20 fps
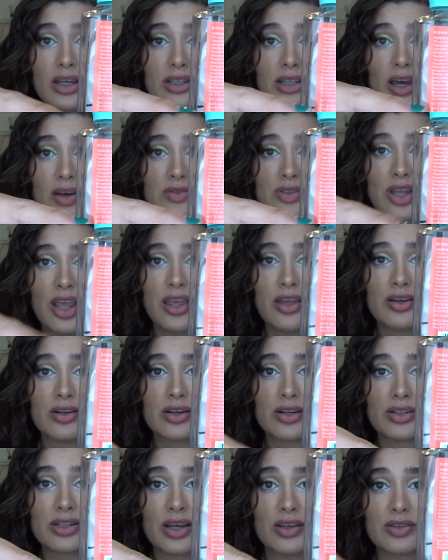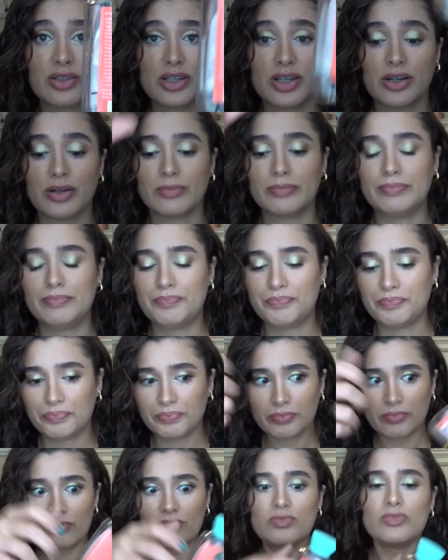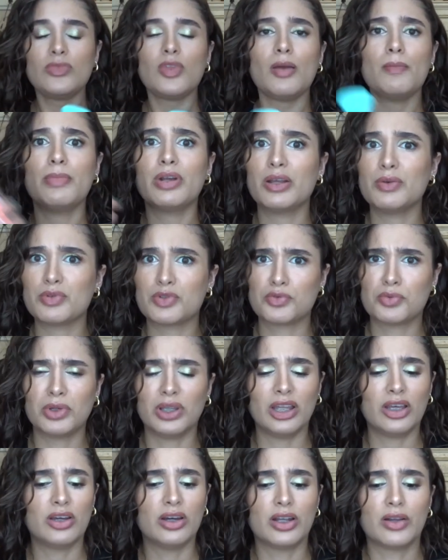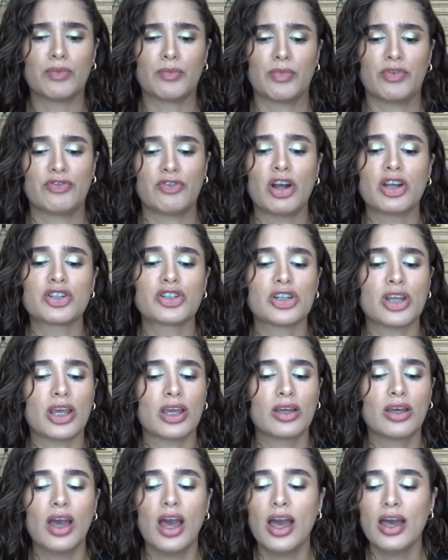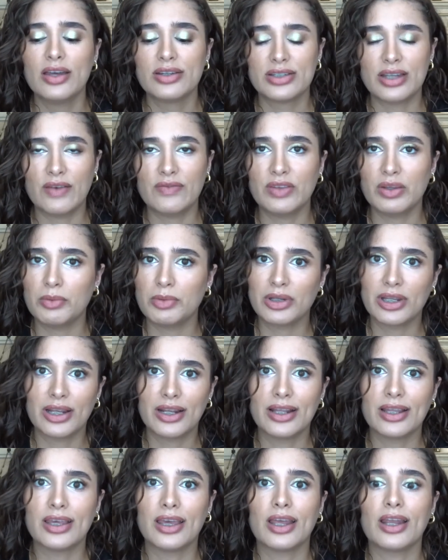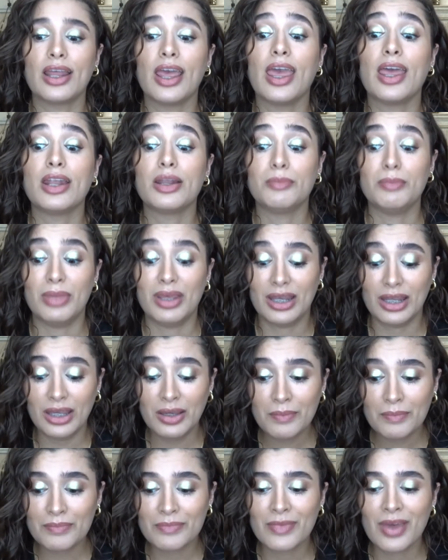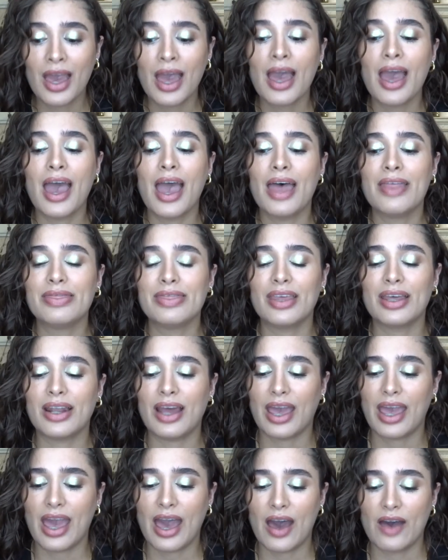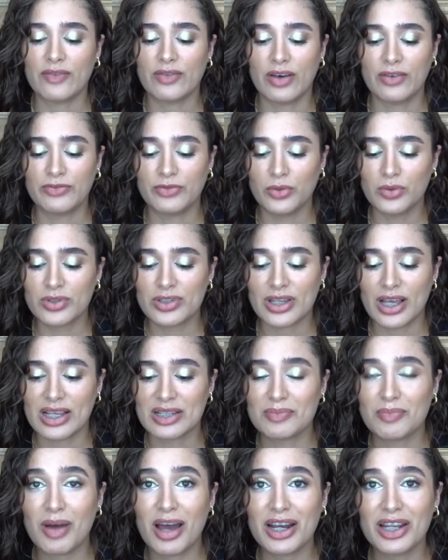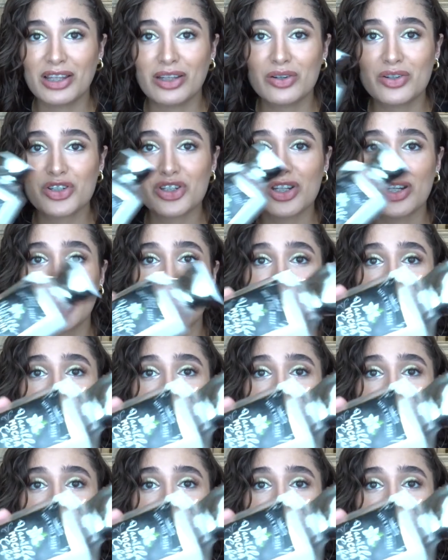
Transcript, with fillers: down to here down to here but it was really good and refreshing definitely would get it again in a mini and then i have a full size body lotion